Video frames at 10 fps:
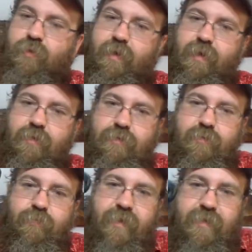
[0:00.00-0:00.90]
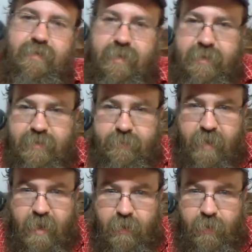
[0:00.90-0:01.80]
as Ben's Easy
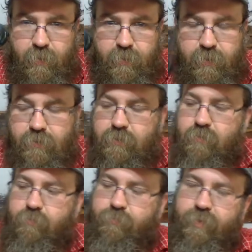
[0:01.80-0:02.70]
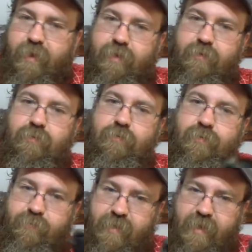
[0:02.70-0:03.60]
Mag Loader, but
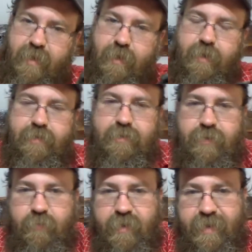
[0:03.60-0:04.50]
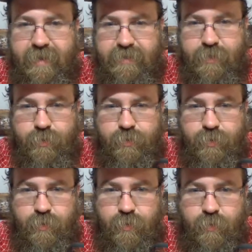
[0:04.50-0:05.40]
to me, it's a little bit easier to
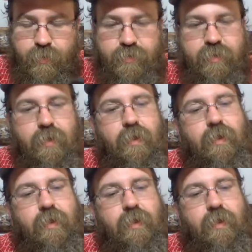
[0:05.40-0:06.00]
use.